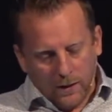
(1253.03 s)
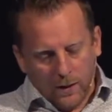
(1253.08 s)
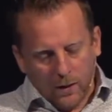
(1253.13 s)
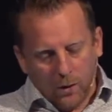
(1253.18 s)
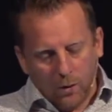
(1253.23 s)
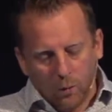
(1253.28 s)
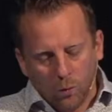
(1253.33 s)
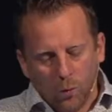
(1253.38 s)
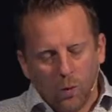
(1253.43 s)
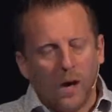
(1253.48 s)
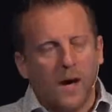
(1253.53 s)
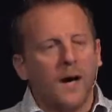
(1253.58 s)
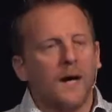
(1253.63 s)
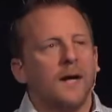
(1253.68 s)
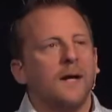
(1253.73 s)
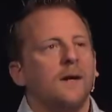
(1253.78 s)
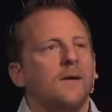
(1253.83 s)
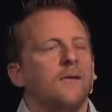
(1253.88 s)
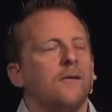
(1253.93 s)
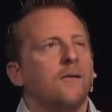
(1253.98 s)
Why
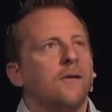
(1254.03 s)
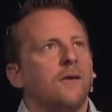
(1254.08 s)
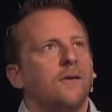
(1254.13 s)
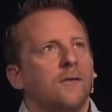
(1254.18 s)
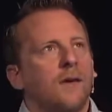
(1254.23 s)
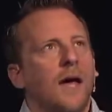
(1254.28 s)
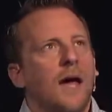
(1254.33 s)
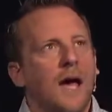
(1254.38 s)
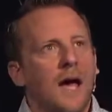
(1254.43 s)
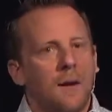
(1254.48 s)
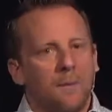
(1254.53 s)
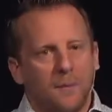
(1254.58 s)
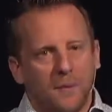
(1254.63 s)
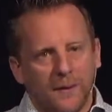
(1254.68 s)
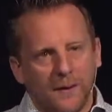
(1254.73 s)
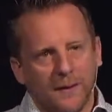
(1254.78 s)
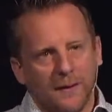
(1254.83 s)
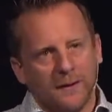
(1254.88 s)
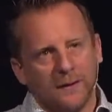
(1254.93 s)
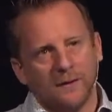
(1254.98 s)
is this
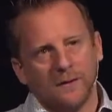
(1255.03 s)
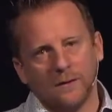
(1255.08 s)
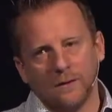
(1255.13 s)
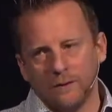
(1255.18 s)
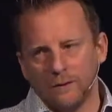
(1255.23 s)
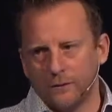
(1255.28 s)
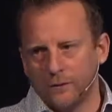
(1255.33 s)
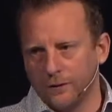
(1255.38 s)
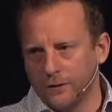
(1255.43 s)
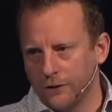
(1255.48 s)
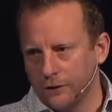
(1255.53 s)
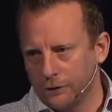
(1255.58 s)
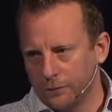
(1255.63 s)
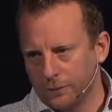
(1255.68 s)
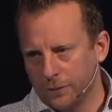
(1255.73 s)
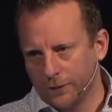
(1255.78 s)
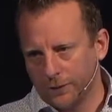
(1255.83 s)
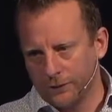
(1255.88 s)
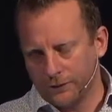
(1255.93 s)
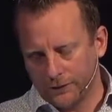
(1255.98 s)
happening to this
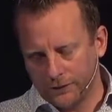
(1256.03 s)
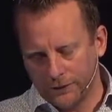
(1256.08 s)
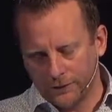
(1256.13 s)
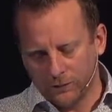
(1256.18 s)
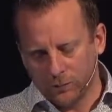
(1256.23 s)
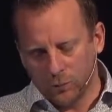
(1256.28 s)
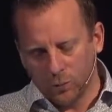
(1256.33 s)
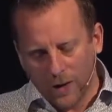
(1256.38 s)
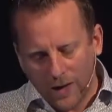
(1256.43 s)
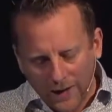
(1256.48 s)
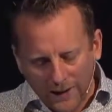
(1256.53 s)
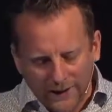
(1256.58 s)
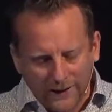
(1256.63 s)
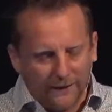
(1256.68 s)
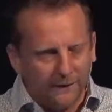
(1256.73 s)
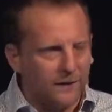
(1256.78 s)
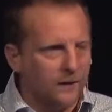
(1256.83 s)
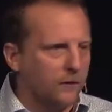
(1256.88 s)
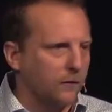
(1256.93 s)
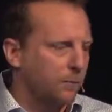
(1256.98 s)
person? Why
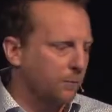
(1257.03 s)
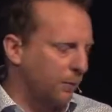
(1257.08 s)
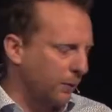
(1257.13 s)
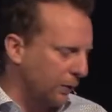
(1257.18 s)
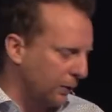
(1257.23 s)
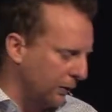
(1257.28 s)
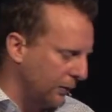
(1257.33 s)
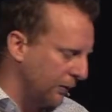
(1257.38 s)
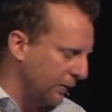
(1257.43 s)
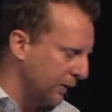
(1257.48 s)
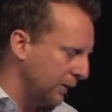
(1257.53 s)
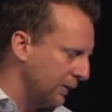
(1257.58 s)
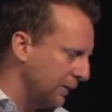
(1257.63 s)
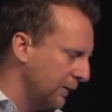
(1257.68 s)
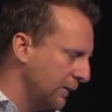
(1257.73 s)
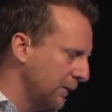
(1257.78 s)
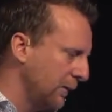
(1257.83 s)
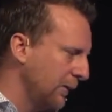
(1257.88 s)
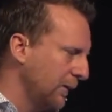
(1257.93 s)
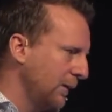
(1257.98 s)
did this
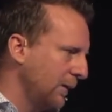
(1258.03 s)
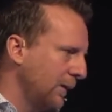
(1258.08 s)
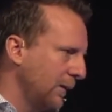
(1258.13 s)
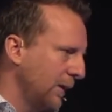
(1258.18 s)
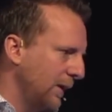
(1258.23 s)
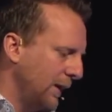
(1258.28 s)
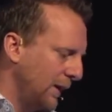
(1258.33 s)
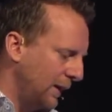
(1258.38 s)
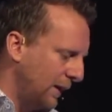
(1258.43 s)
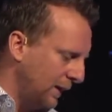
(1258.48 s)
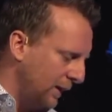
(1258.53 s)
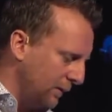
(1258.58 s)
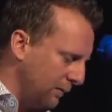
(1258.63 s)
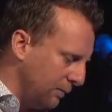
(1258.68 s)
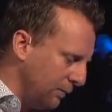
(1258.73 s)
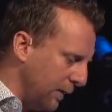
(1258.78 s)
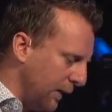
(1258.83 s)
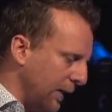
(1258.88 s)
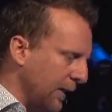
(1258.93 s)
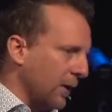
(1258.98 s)
person get
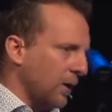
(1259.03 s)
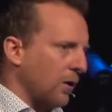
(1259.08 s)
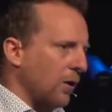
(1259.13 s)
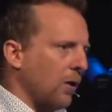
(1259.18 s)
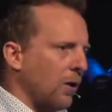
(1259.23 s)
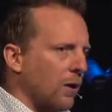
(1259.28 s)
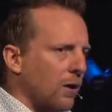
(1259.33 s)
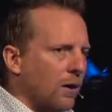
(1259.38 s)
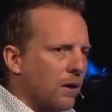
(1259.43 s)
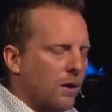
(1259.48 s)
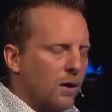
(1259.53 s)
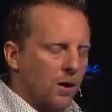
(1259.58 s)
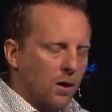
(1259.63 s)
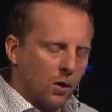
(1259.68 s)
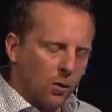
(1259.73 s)
hit by a car?